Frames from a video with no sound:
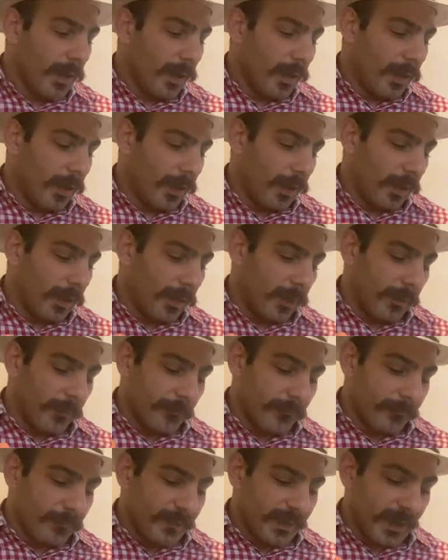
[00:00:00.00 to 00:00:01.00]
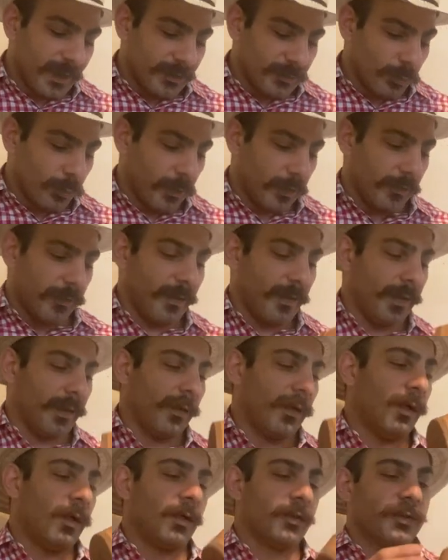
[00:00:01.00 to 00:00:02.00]
um, that's one thing.
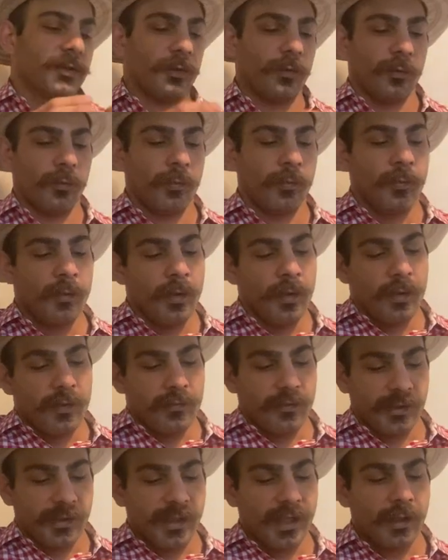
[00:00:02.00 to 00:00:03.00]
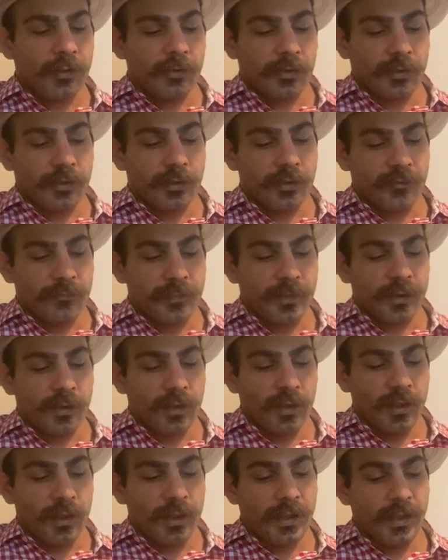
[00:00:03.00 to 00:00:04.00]
Also, the counter could have been a
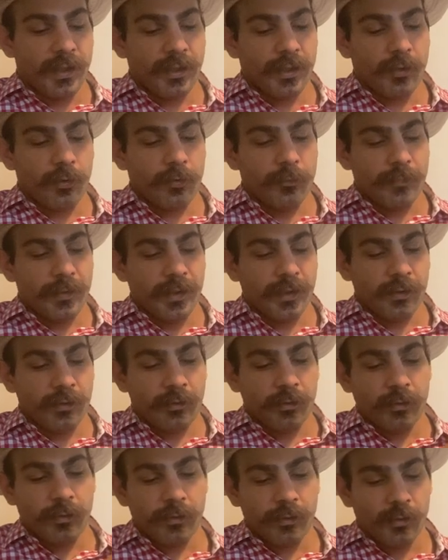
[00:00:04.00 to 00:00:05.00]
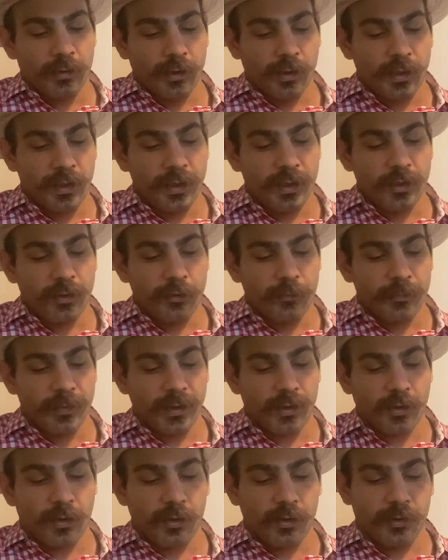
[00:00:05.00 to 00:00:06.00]
little bit a little
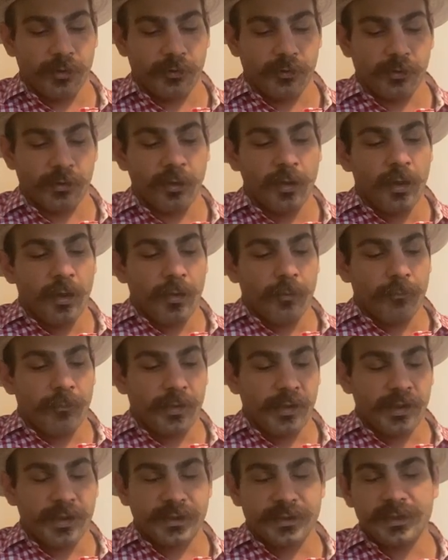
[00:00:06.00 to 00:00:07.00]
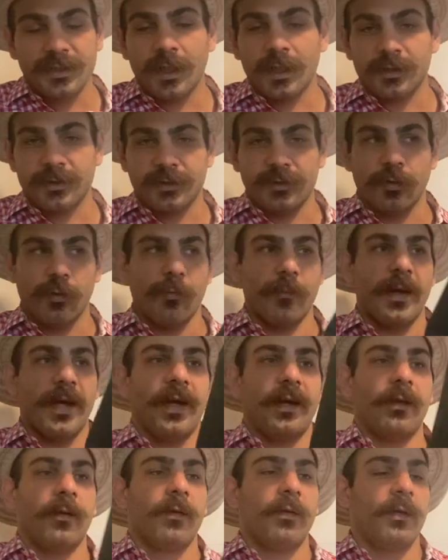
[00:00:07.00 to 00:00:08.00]
bit harder, but it's not so
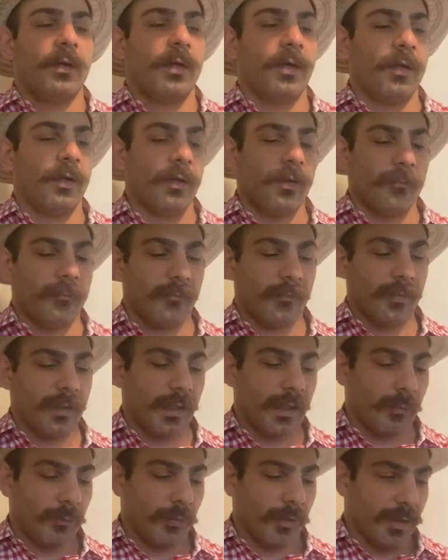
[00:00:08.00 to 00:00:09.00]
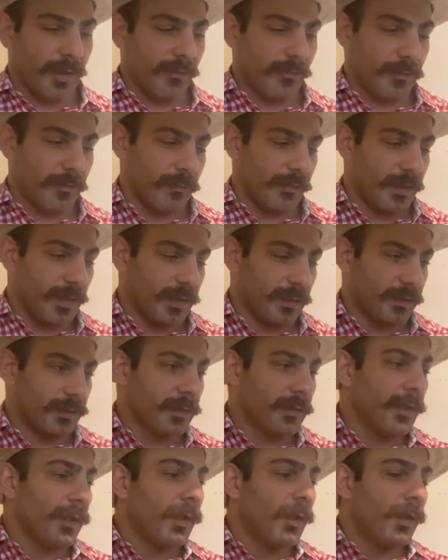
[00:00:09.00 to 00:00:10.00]
bad. Um, I will give them this.
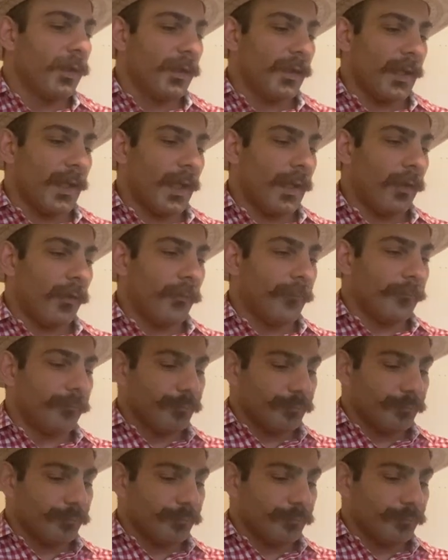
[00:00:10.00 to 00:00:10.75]
Now,